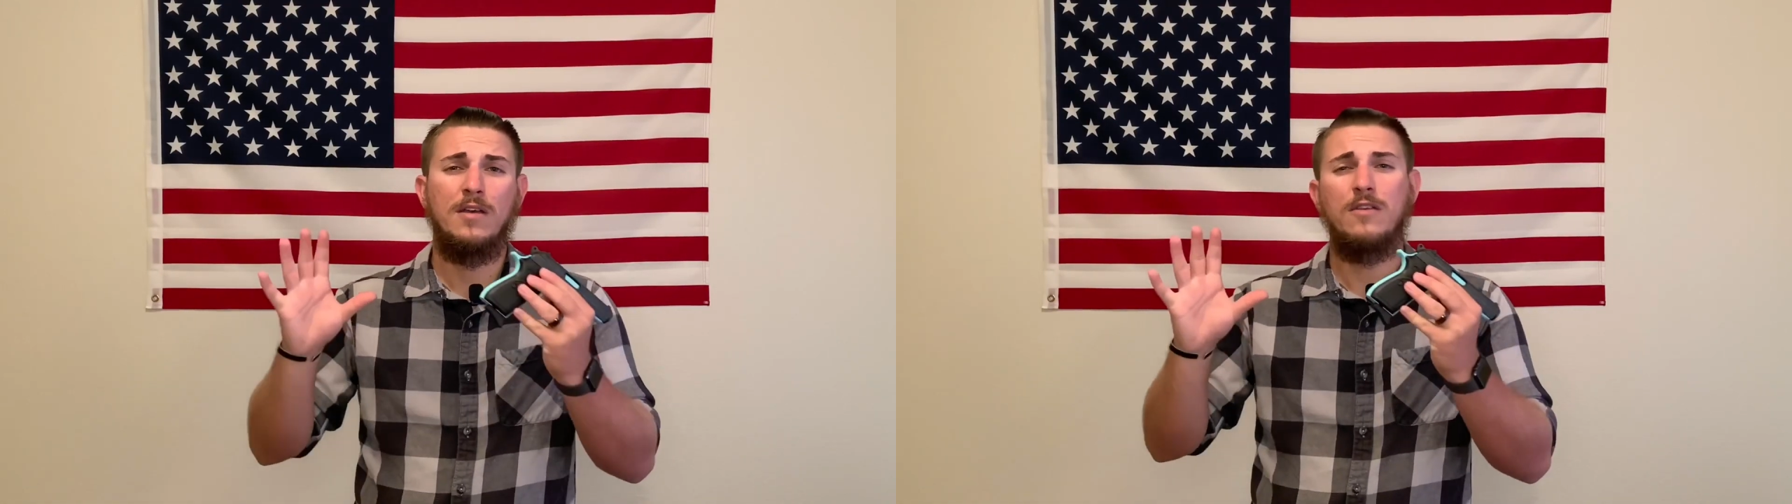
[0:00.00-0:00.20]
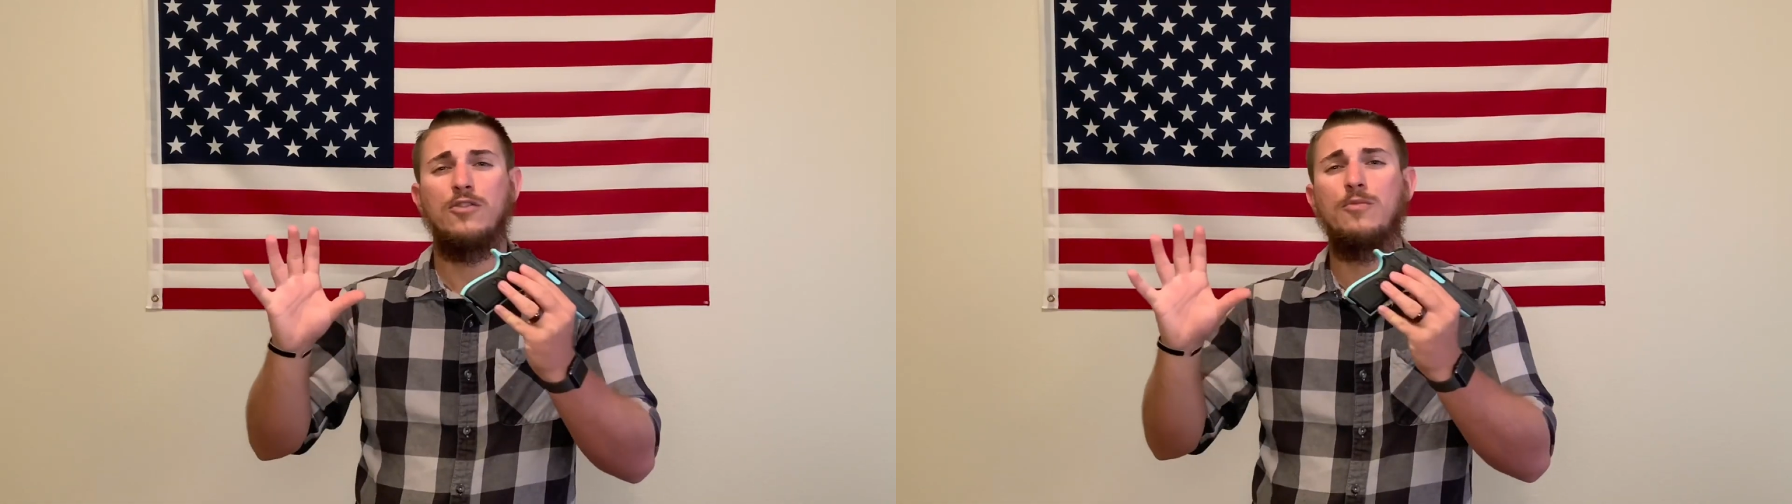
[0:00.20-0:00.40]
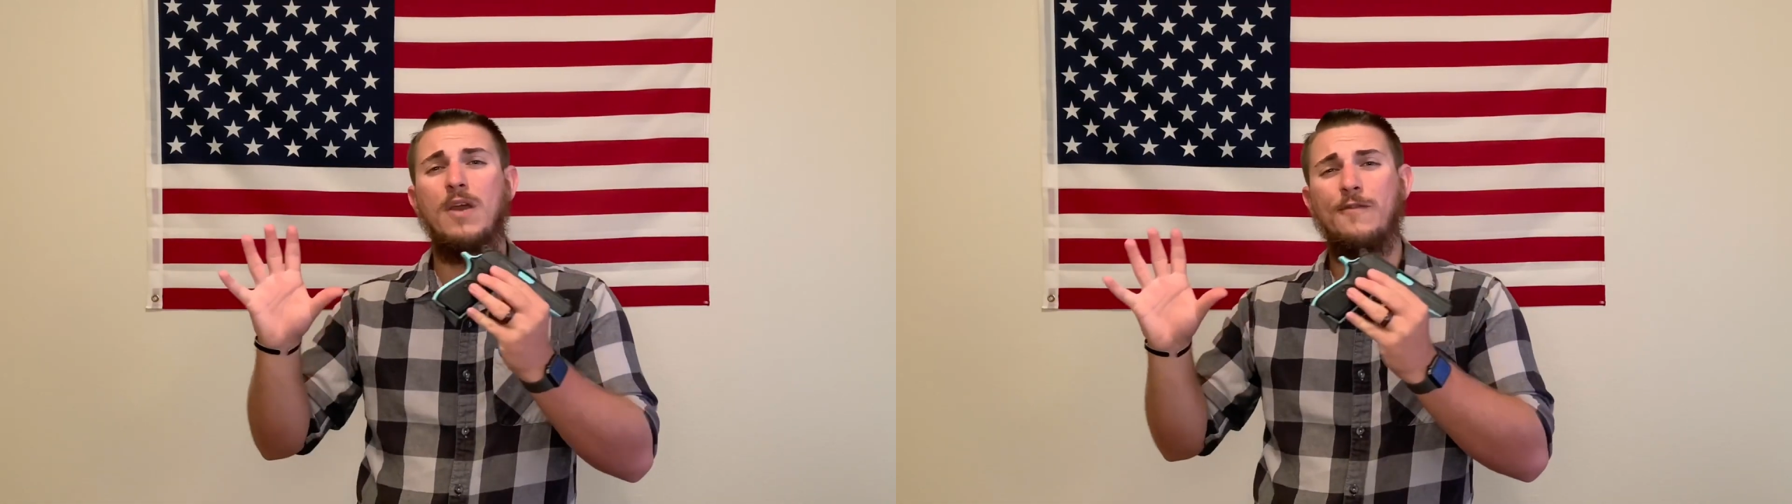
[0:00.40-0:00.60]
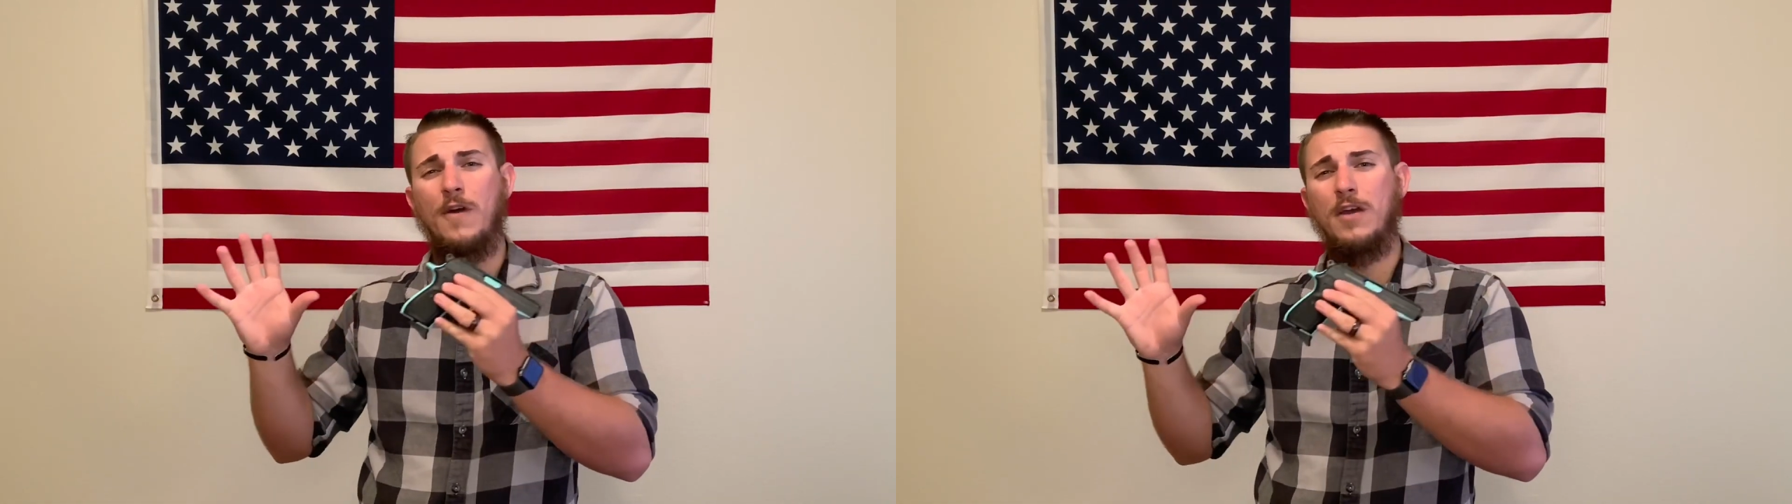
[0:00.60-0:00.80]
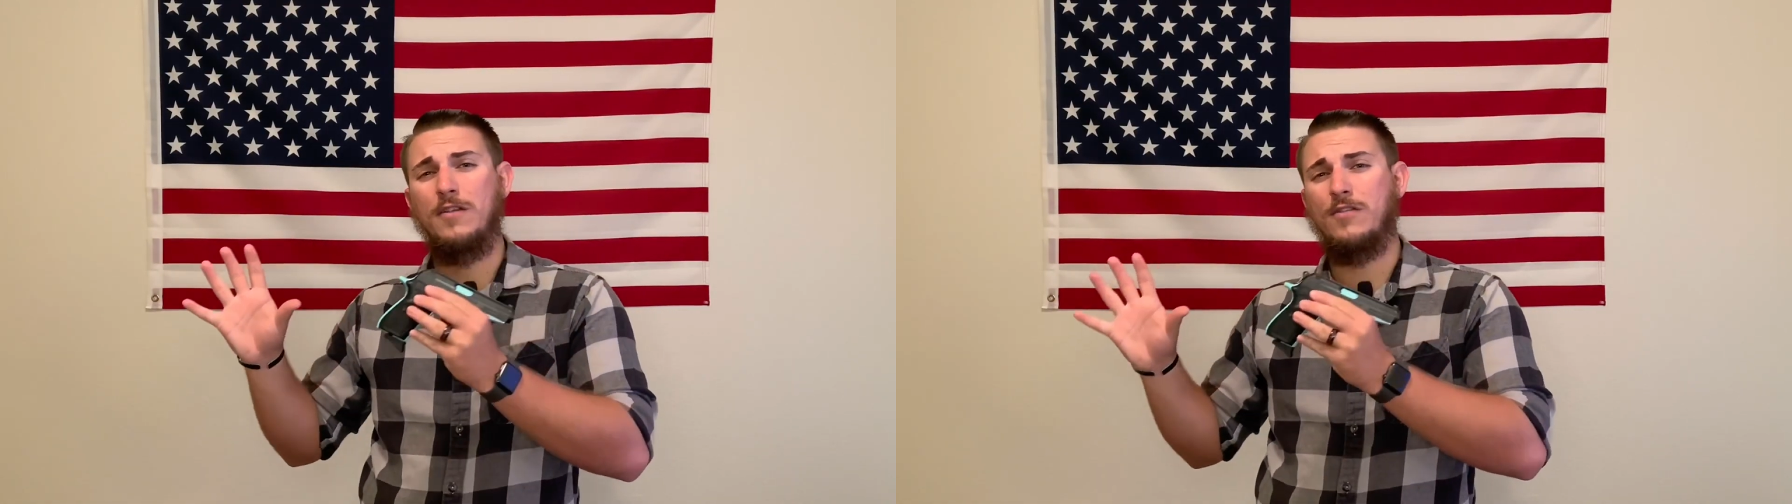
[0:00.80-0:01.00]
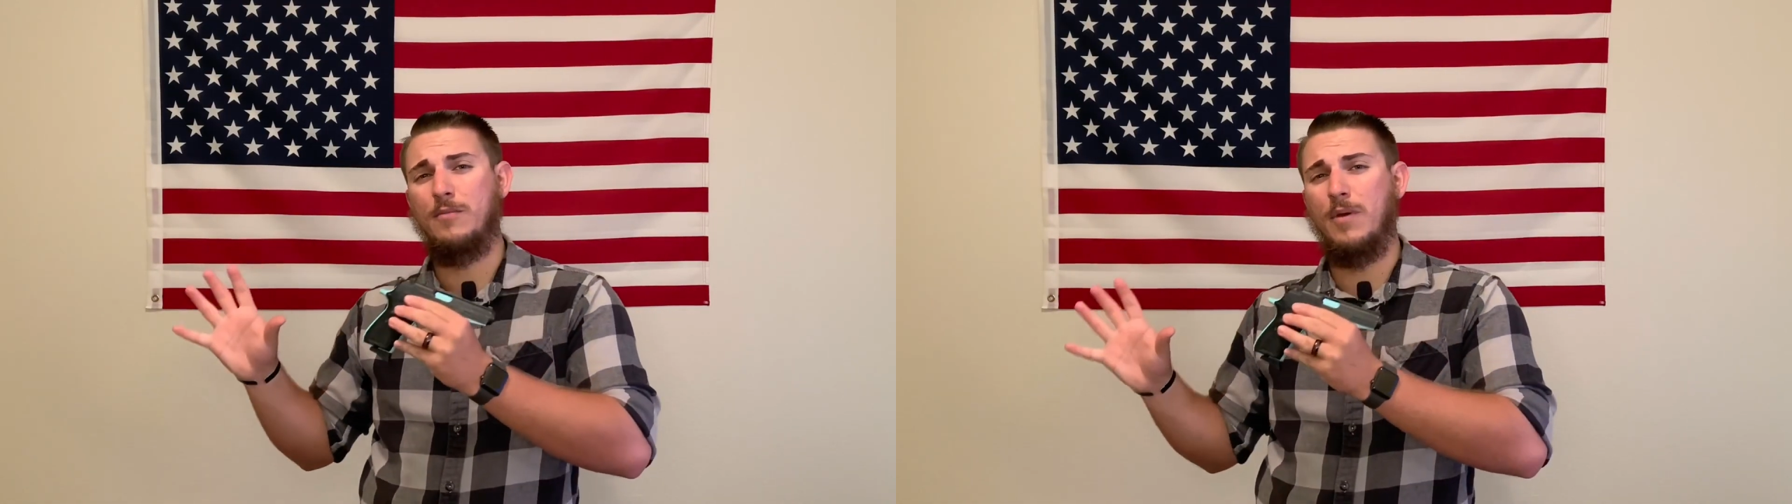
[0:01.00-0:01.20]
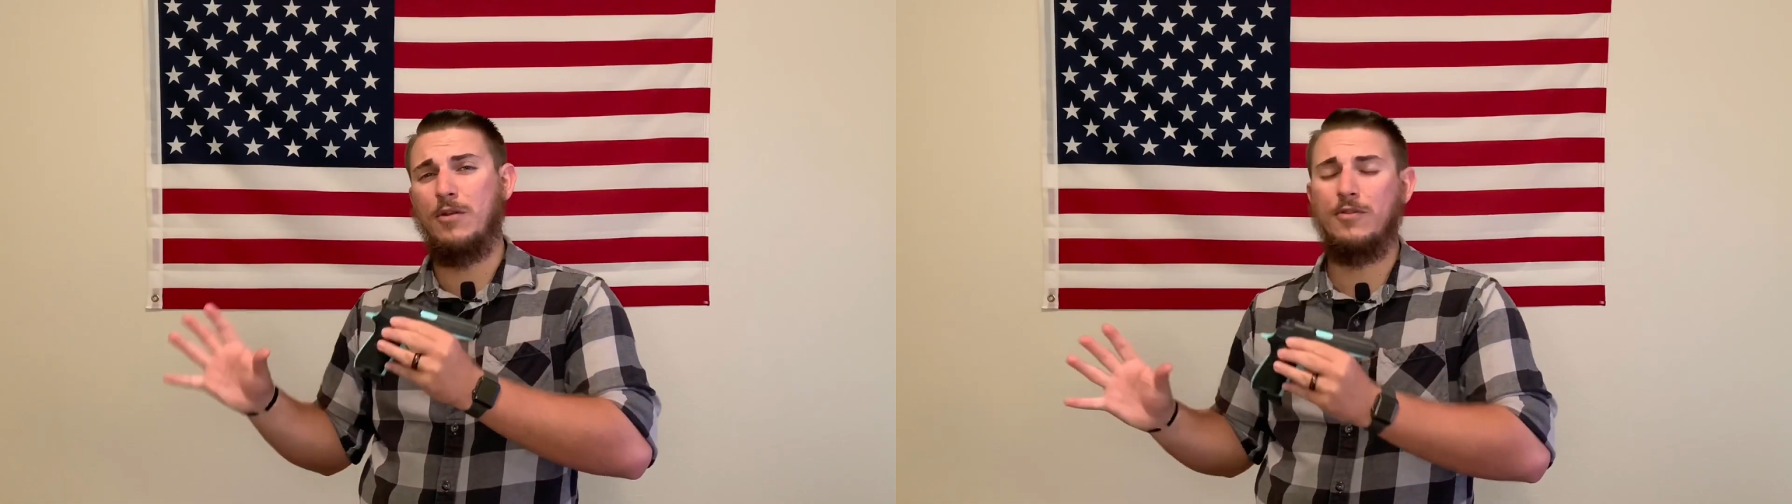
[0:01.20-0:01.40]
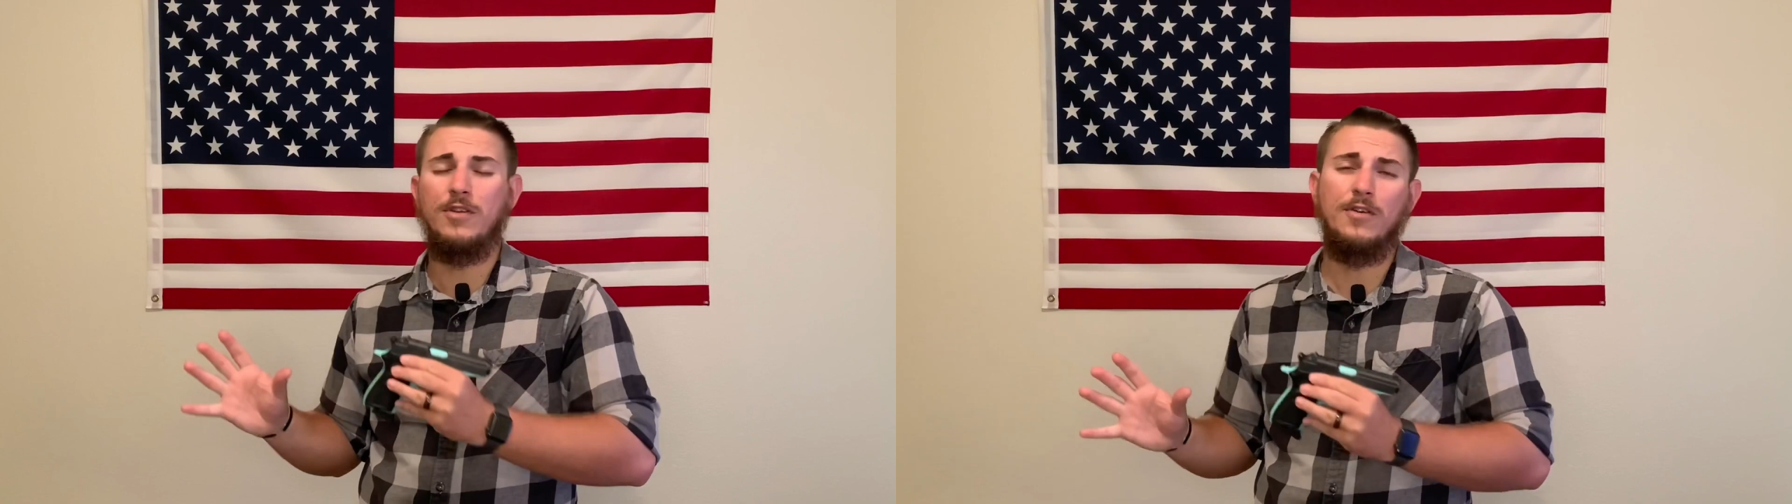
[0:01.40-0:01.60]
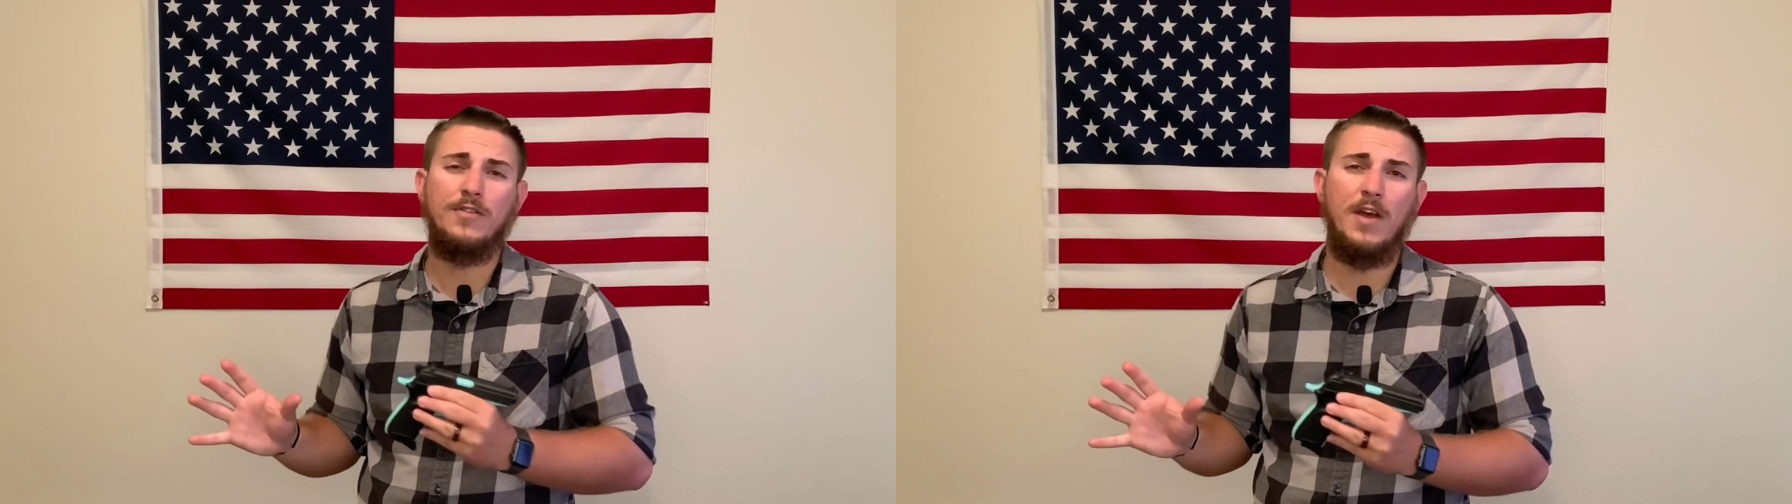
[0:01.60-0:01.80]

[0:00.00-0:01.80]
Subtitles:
You may find some better deals